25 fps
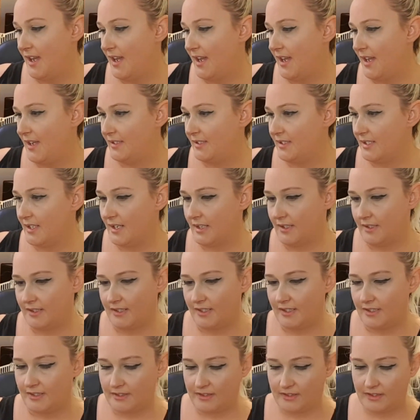And
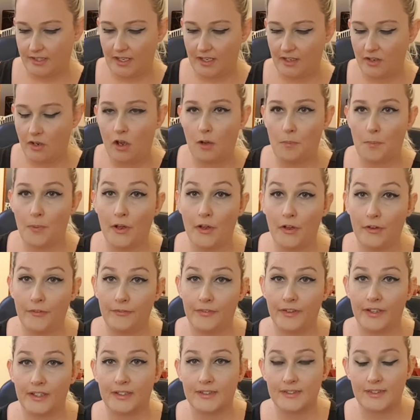yeah, they're not
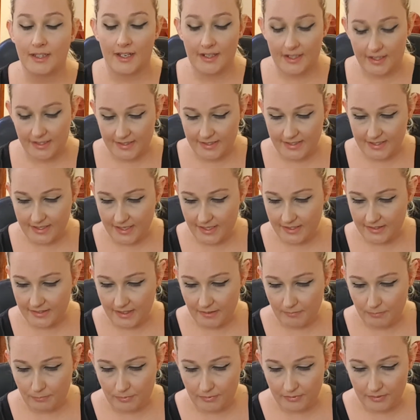perfect, like I said,
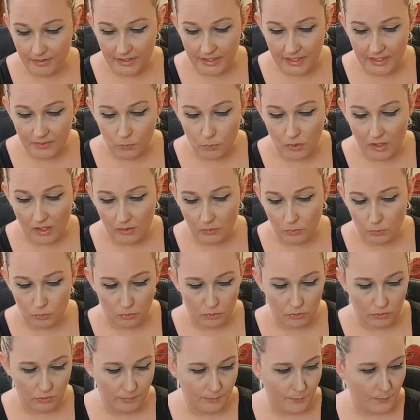they're pretty well
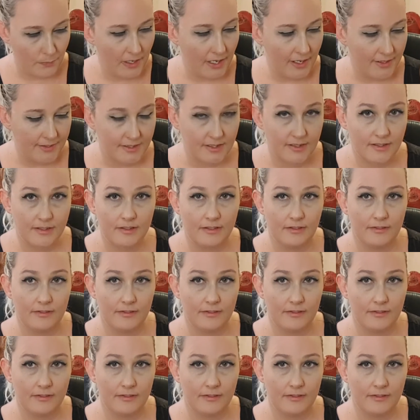worn, but